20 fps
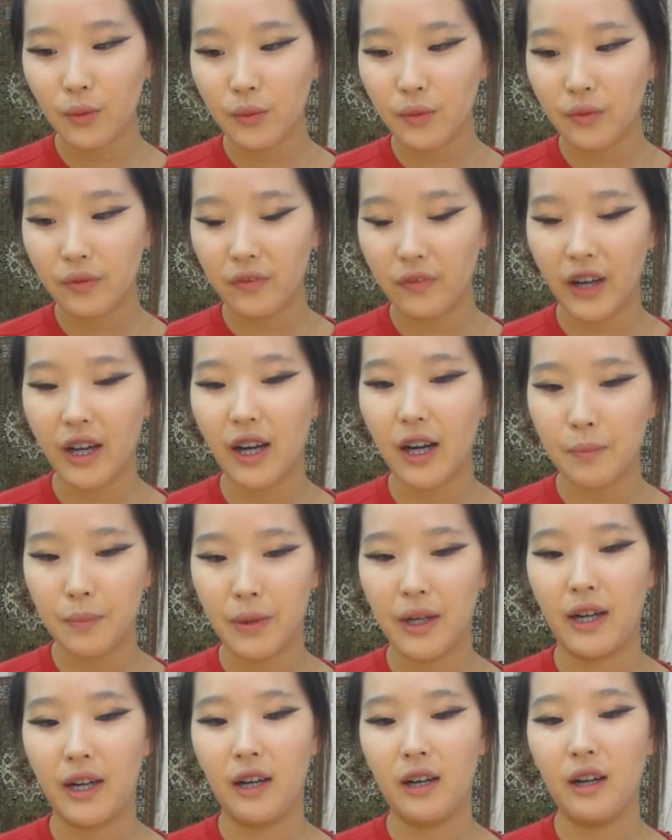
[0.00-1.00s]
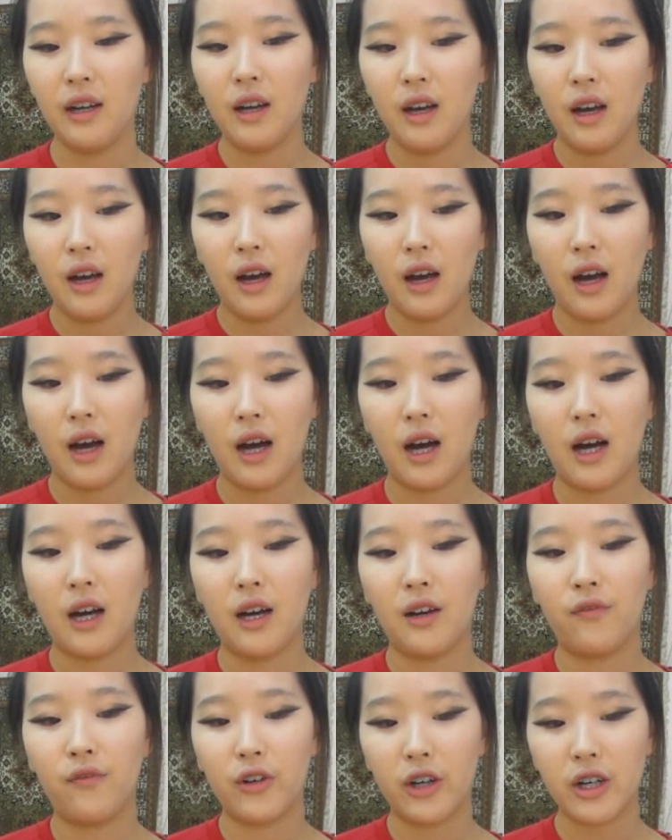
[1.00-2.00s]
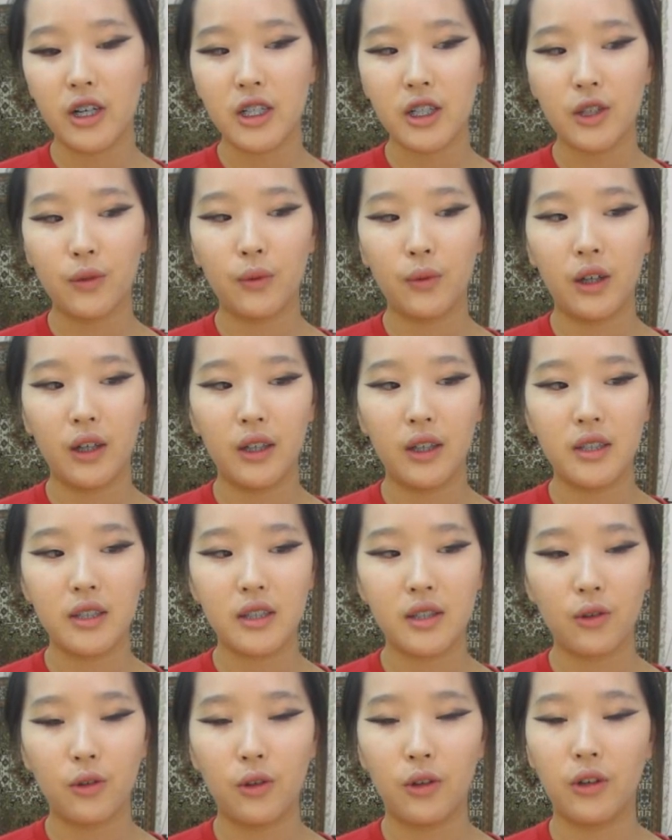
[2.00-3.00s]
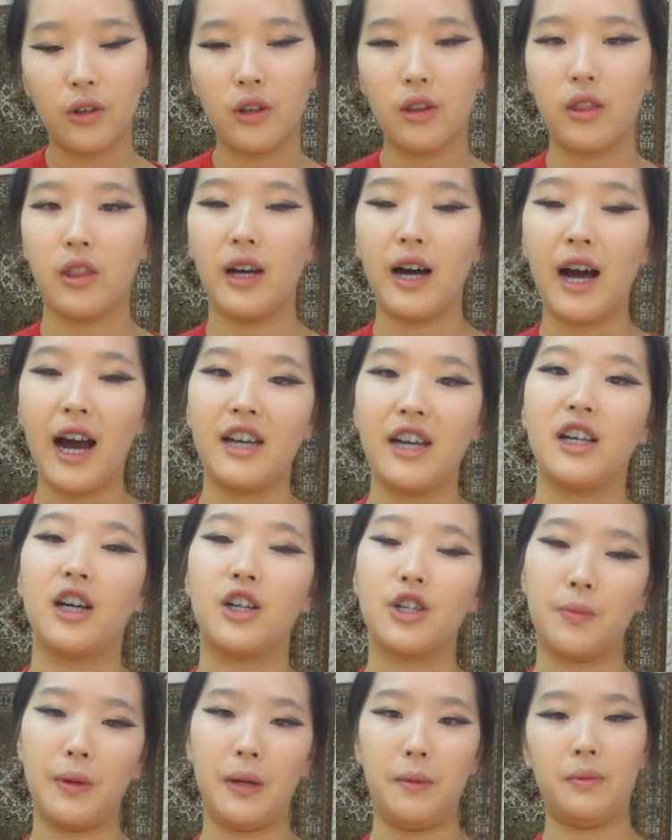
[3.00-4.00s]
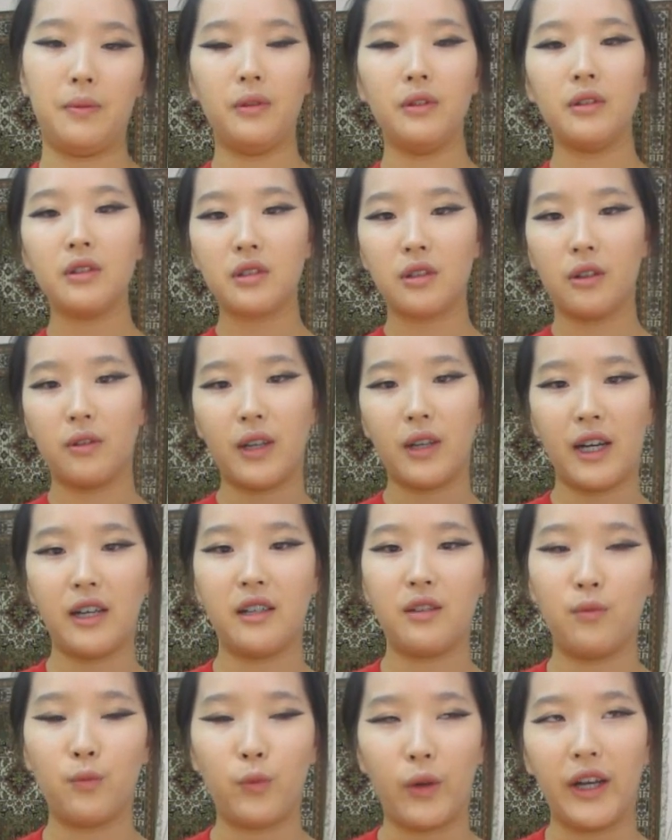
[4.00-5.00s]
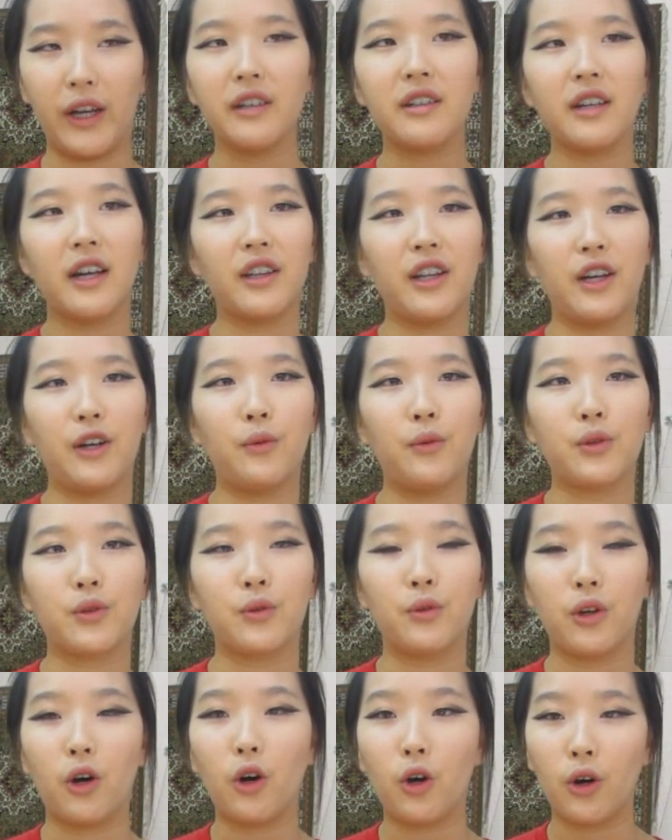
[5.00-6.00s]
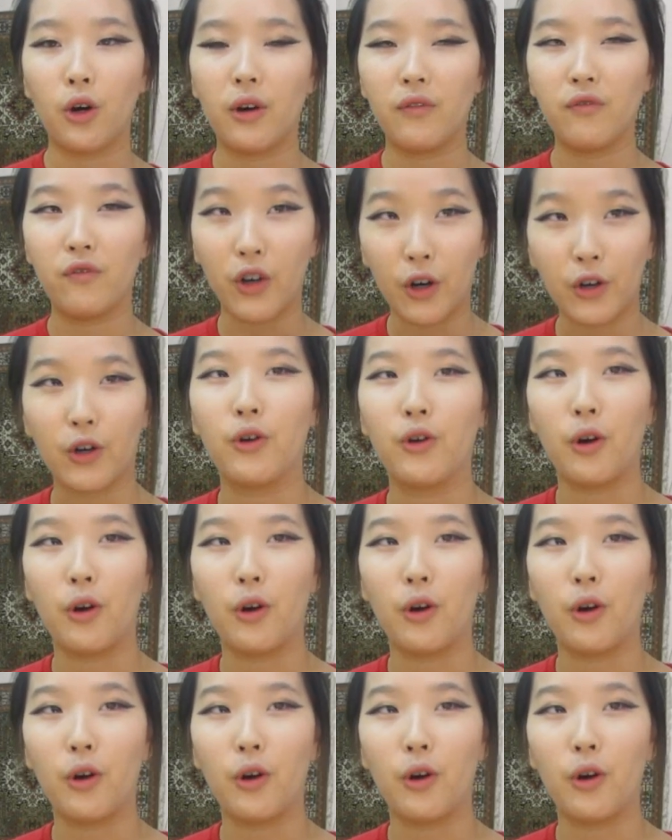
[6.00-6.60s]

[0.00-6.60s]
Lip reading: VIP, first it was all the high touch people, so they went, and then it was all the photo